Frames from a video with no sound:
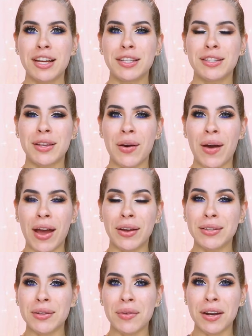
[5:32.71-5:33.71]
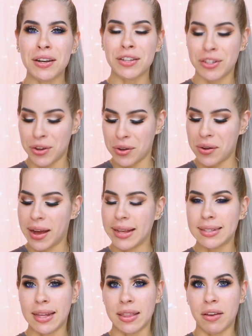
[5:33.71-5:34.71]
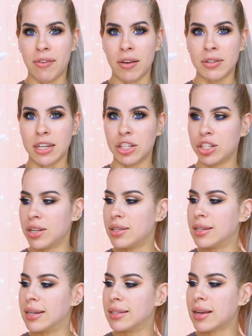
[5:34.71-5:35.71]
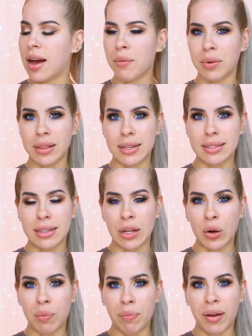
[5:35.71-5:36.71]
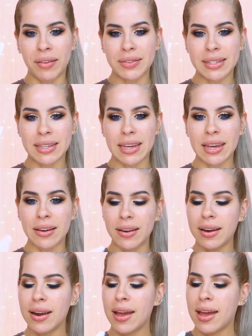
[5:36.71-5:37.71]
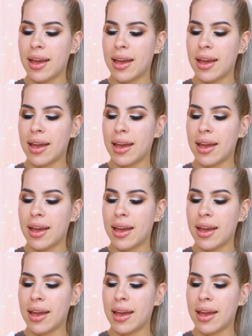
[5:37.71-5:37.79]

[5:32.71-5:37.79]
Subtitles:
So I also wanted to show you guys that the foundation does come with these little puffs here,